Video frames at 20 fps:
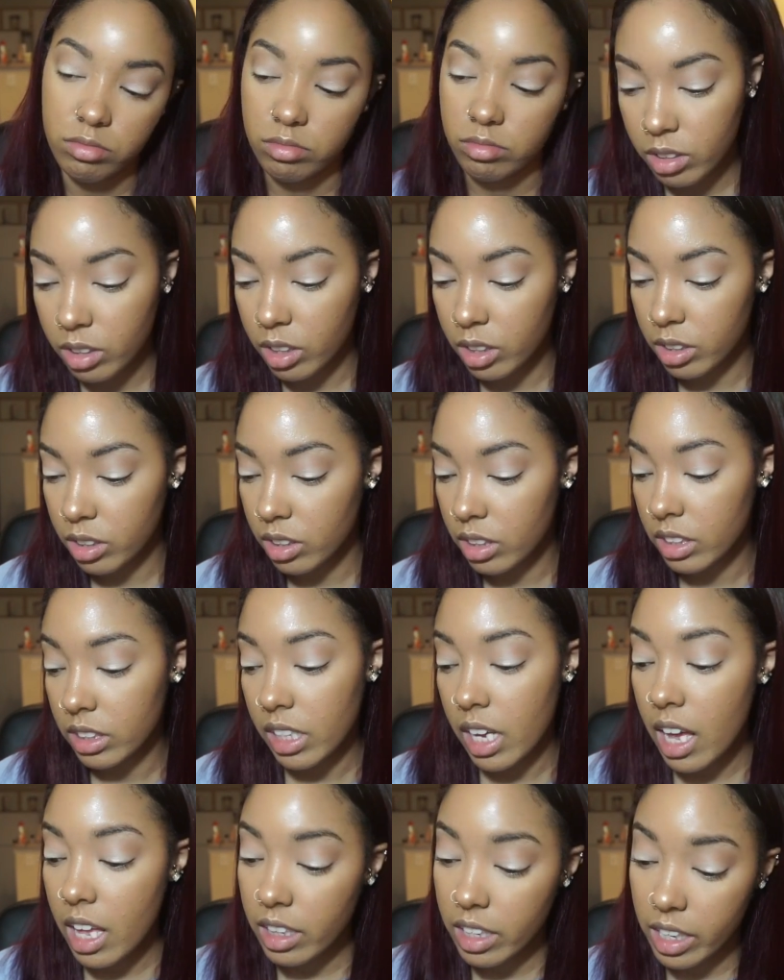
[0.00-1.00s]
I'm gonna do these
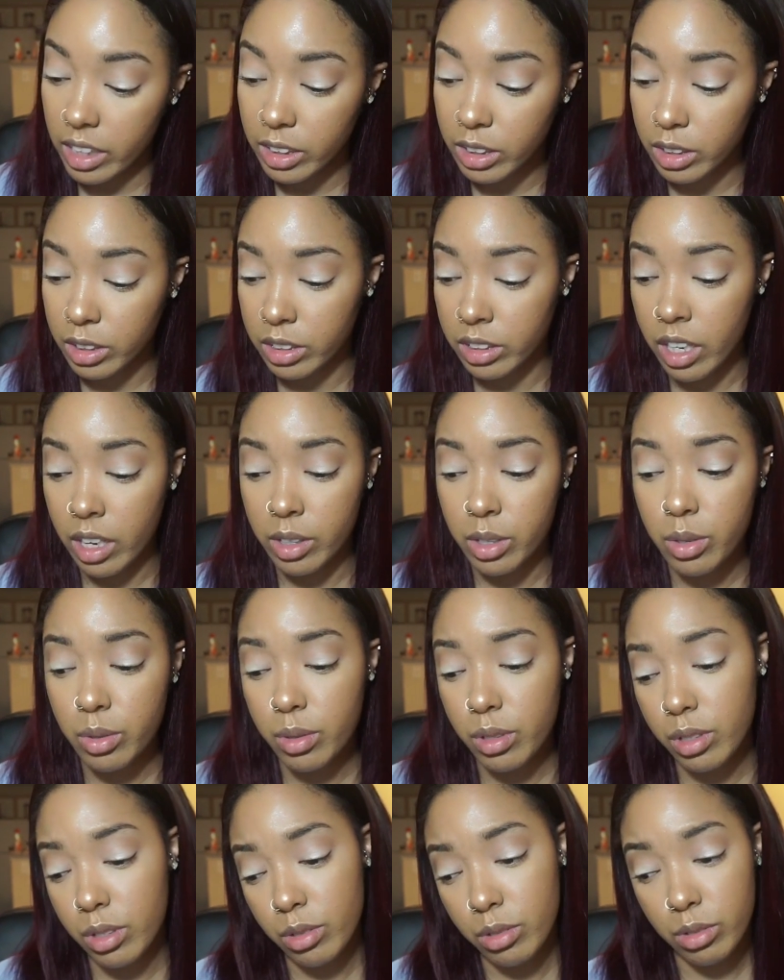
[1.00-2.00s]
eyelashes now. You
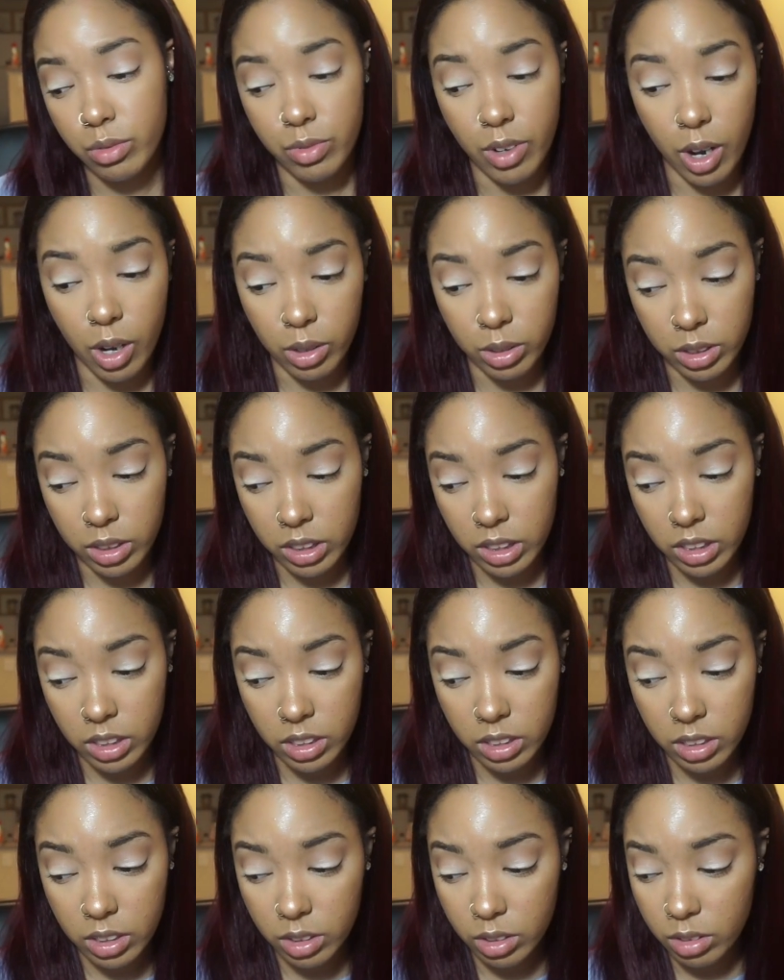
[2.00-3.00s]
can use
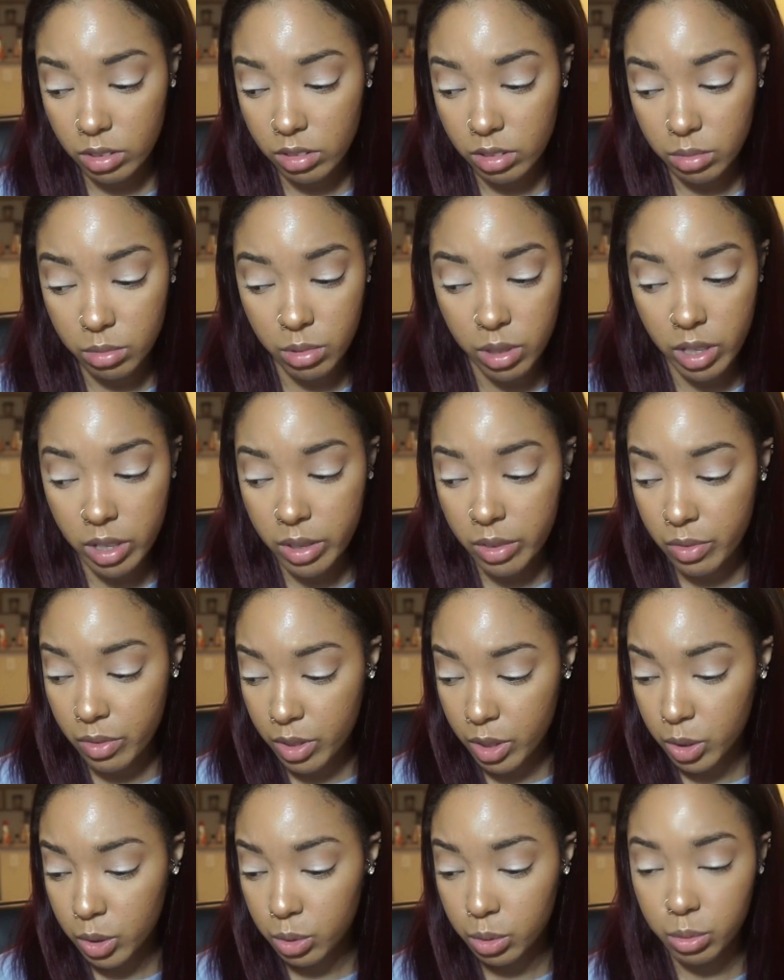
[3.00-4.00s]
falsies, or you can wear
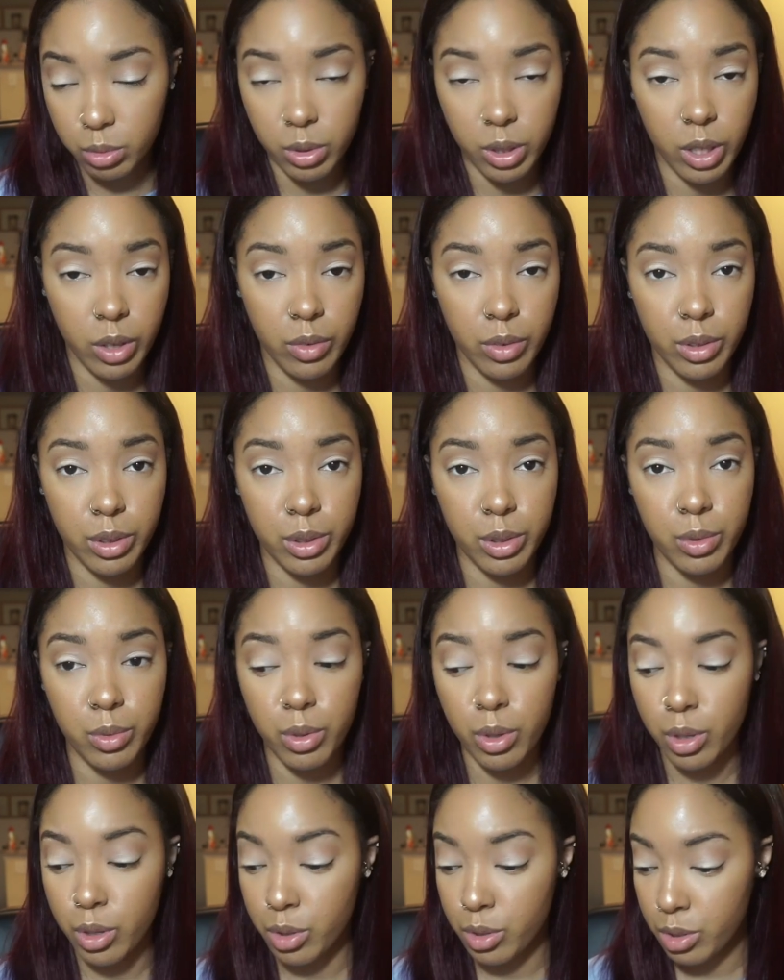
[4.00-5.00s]
individuals, whatever you
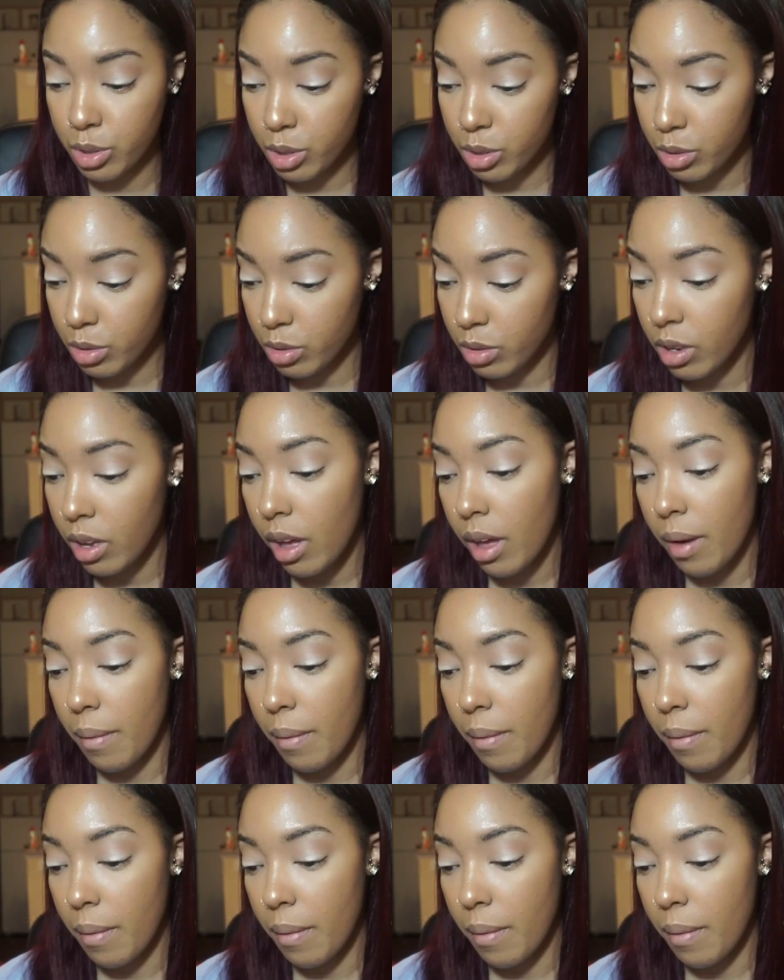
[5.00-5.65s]
want to do.